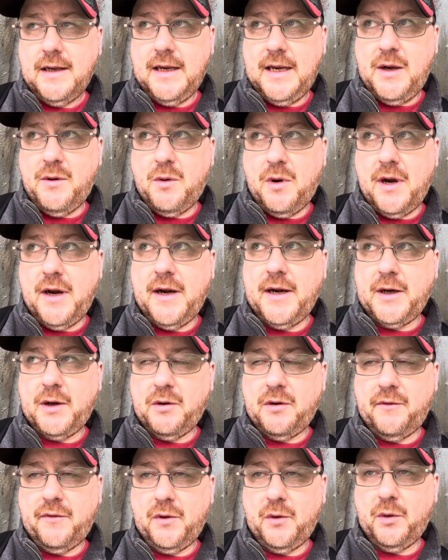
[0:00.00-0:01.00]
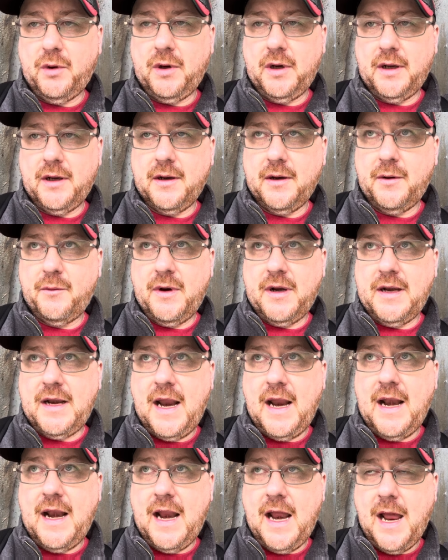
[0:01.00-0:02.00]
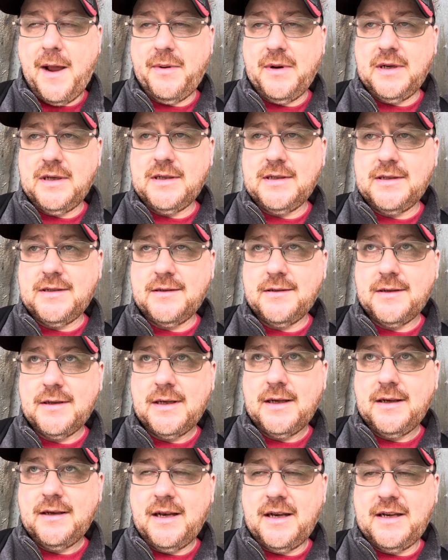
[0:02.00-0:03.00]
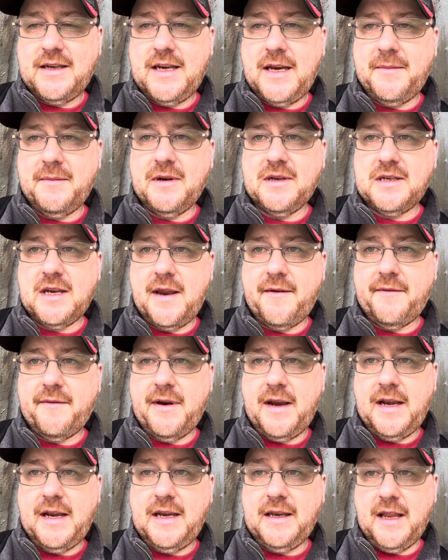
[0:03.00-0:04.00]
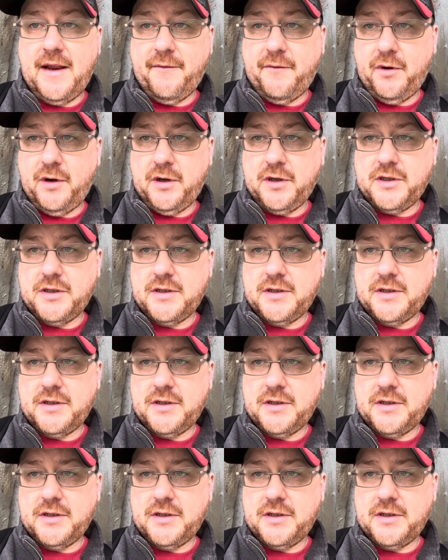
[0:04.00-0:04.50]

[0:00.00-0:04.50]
He wanted to go to Florida. When that happens, the team doesn't have any leverage.